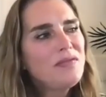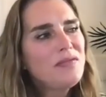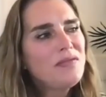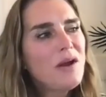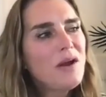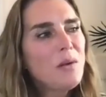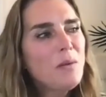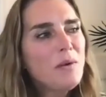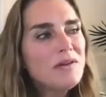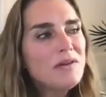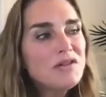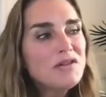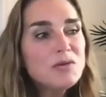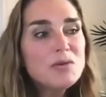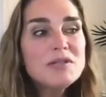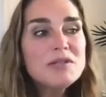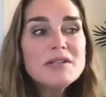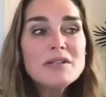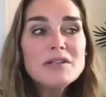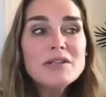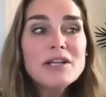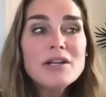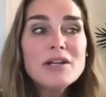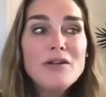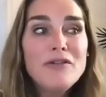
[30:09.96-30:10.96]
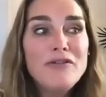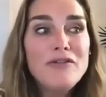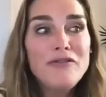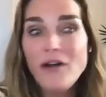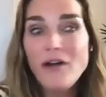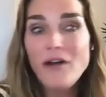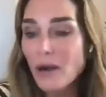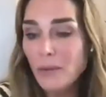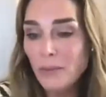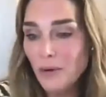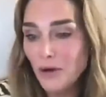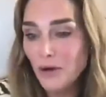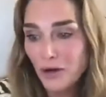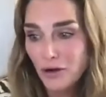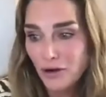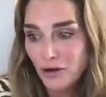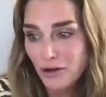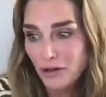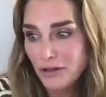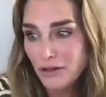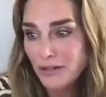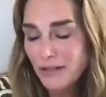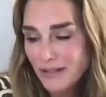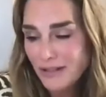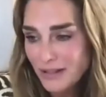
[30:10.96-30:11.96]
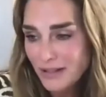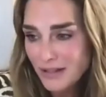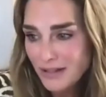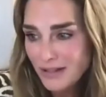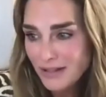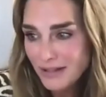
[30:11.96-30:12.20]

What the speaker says: There once was a little farm girl